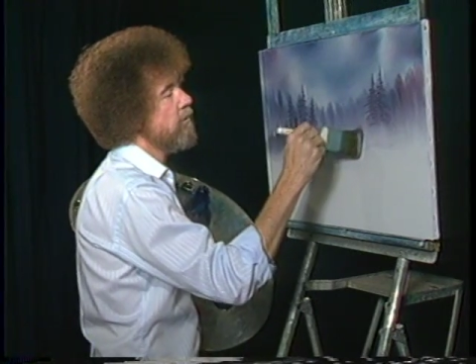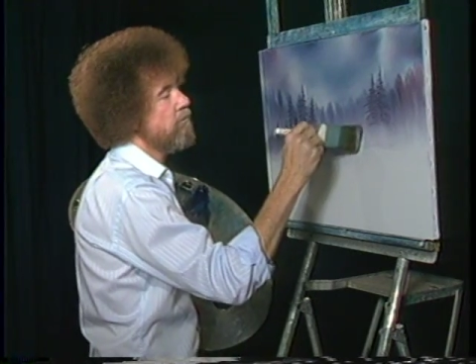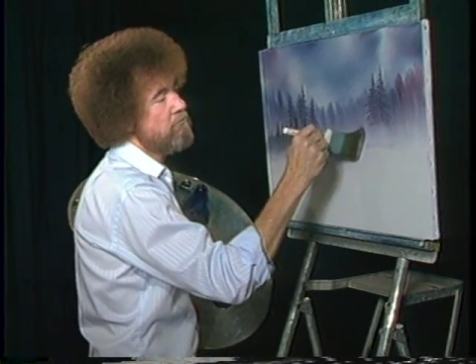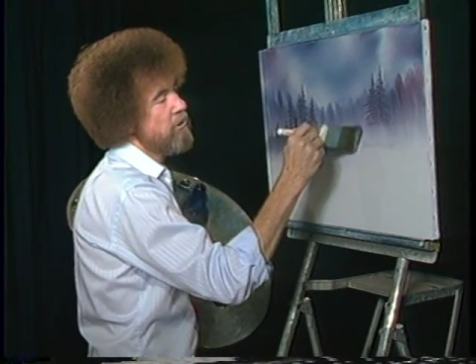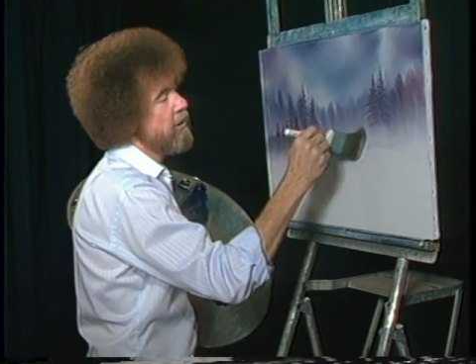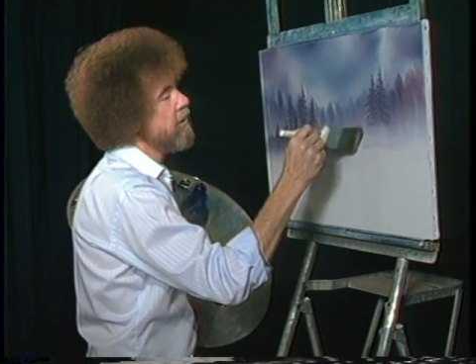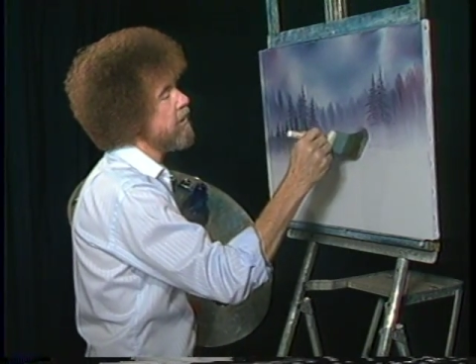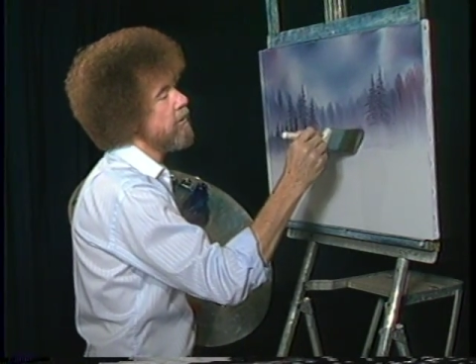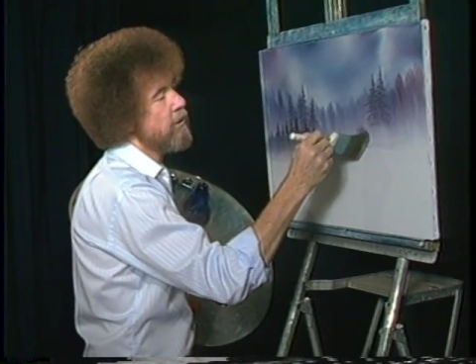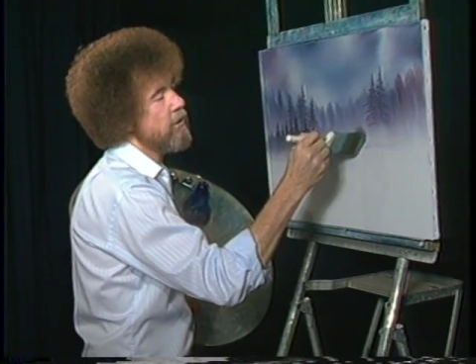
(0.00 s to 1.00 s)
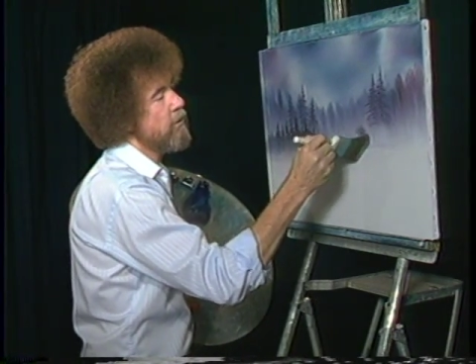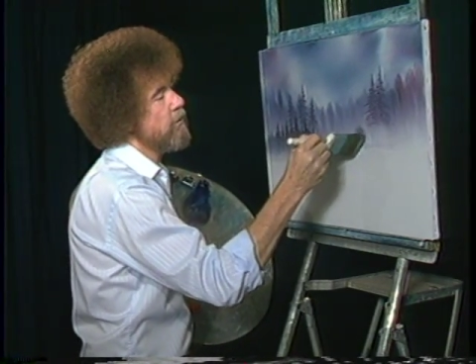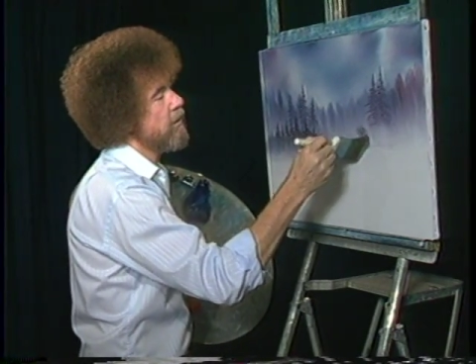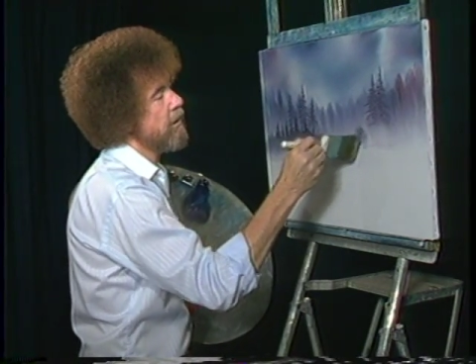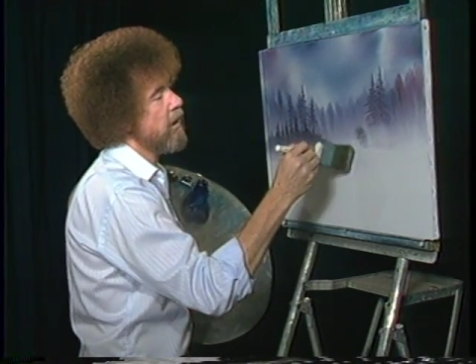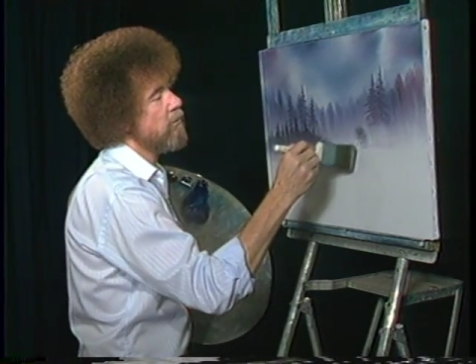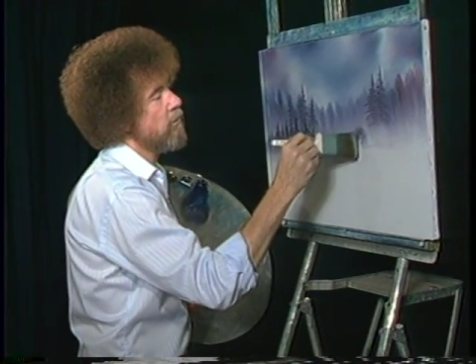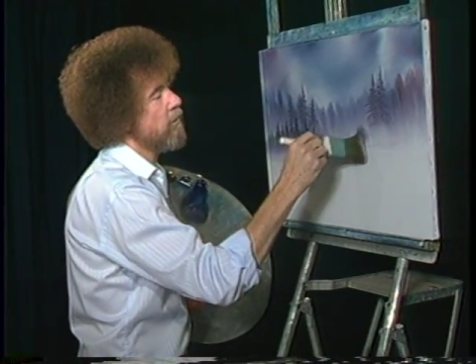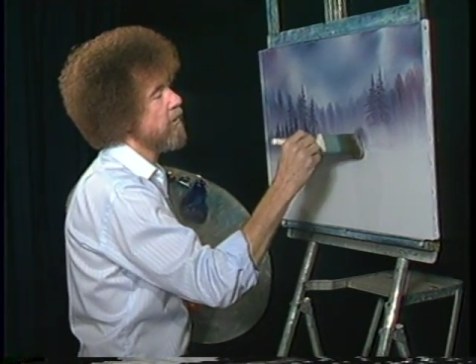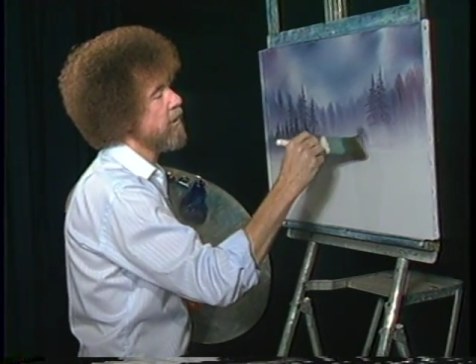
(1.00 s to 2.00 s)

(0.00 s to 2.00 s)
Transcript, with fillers: You, you can still just use the top corner